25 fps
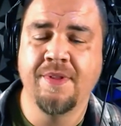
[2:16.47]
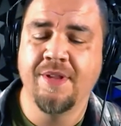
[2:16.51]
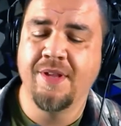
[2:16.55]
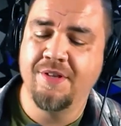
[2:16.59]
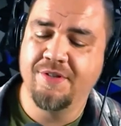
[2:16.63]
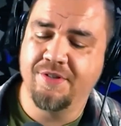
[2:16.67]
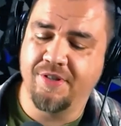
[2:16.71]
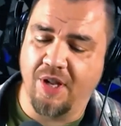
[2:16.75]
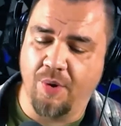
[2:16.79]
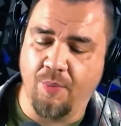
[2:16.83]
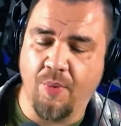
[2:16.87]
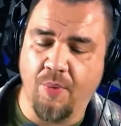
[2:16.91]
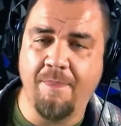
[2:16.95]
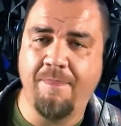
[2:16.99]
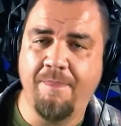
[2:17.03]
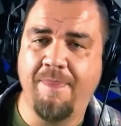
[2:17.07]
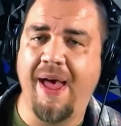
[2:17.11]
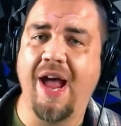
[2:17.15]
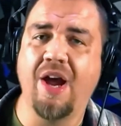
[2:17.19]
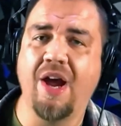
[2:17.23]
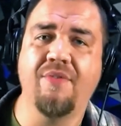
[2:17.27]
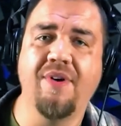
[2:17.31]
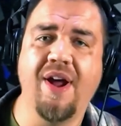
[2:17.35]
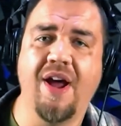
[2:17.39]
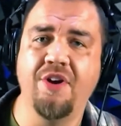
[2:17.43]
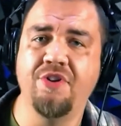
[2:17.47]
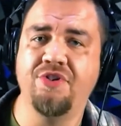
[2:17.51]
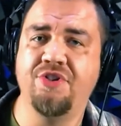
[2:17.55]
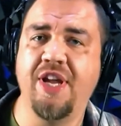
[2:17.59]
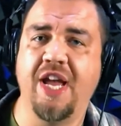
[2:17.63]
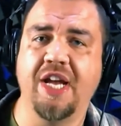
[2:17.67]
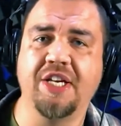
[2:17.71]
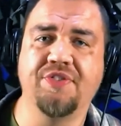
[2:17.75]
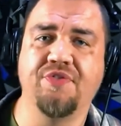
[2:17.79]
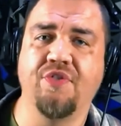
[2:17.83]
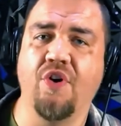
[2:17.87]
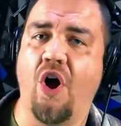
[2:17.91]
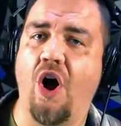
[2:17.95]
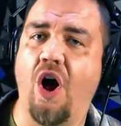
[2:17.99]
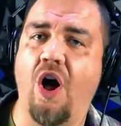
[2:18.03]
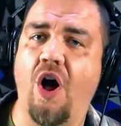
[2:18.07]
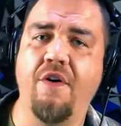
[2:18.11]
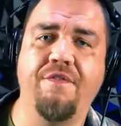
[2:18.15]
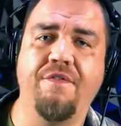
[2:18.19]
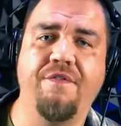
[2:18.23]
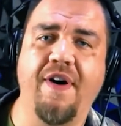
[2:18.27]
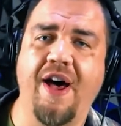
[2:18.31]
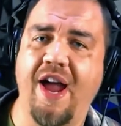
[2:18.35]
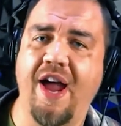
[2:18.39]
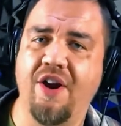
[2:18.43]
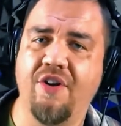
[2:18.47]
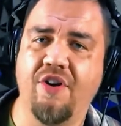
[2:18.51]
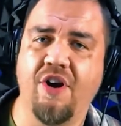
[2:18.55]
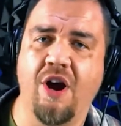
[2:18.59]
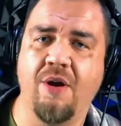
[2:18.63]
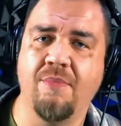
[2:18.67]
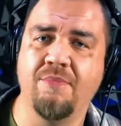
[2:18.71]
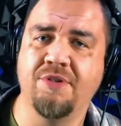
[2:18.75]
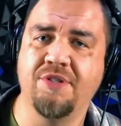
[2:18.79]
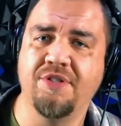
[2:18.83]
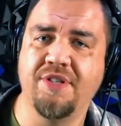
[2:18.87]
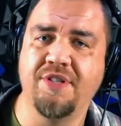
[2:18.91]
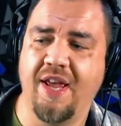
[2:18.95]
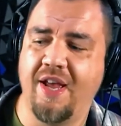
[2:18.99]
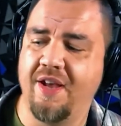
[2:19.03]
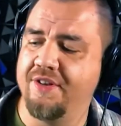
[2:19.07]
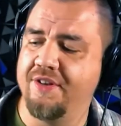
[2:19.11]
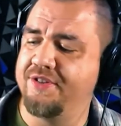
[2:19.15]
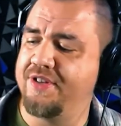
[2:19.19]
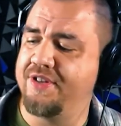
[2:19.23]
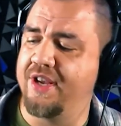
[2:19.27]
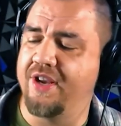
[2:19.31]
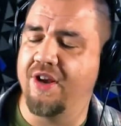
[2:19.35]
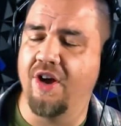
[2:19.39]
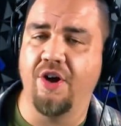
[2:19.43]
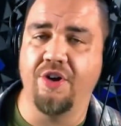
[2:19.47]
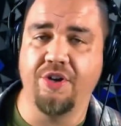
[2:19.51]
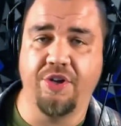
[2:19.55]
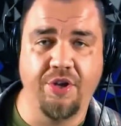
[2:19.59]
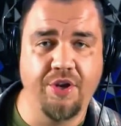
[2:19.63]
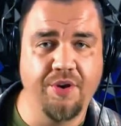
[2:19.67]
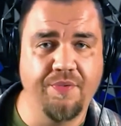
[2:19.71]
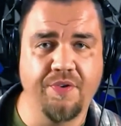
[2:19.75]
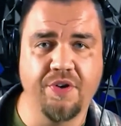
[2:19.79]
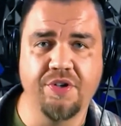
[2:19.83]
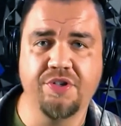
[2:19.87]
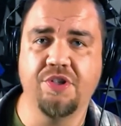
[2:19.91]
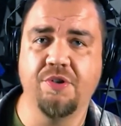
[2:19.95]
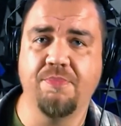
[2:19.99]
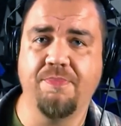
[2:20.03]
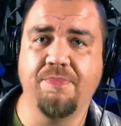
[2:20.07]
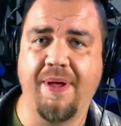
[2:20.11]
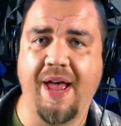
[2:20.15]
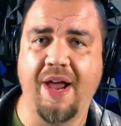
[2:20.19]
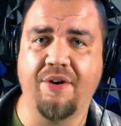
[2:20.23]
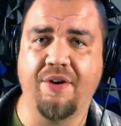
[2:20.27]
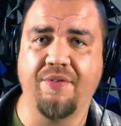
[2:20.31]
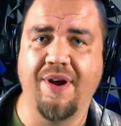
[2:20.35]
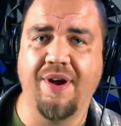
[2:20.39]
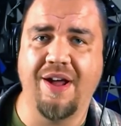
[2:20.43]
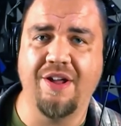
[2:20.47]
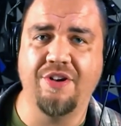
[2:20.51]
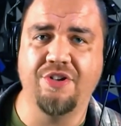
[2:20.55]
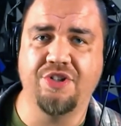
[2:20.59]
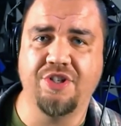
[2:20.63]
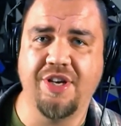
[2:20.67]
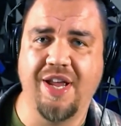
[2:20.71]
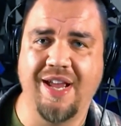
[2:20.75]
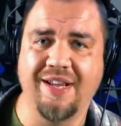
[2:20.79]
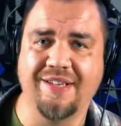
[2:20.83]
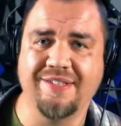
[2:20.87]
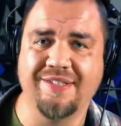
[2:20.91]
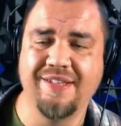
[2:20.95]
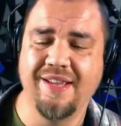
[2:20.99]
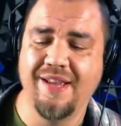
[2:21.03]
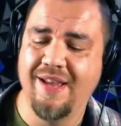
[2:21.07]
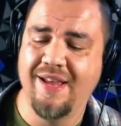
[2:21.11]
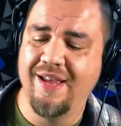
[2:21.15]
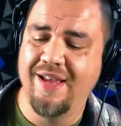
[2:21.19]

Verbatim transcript: So they want background checks for all firearm sales. They call universal background checks.